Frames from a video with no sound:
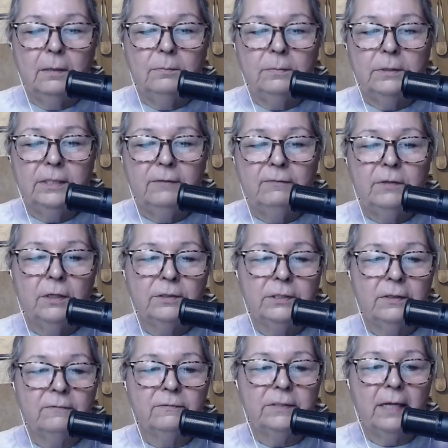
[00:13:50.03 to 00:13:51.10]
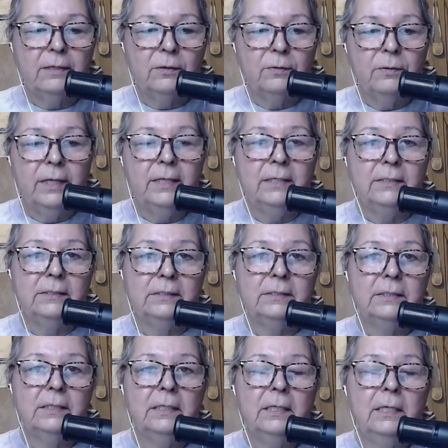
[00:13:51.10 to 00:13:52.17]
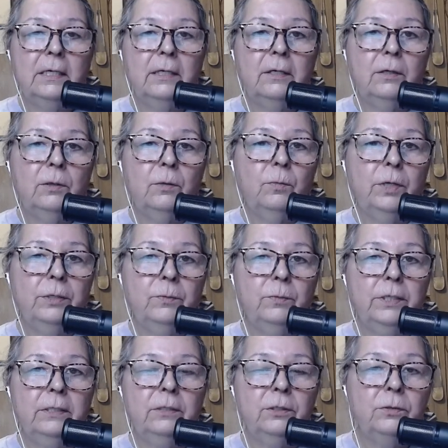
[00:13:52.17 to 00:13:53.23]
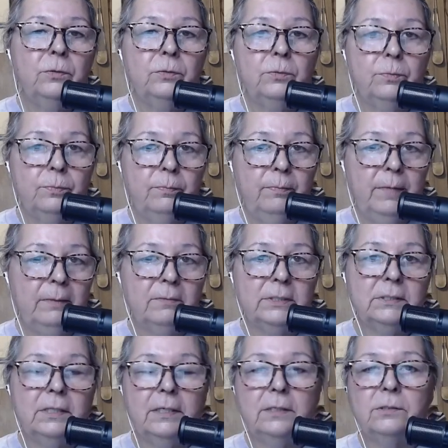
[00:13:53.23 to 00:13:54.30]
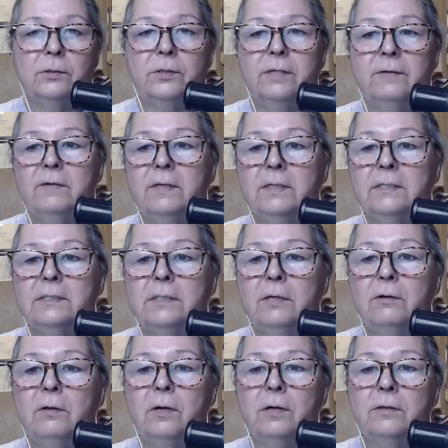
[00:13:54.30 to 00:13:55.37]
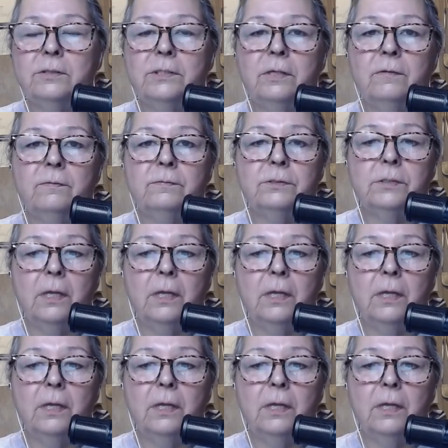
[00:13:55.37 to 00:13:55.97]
giving ourselves that grace when we do make mistakes, or giving us ourselves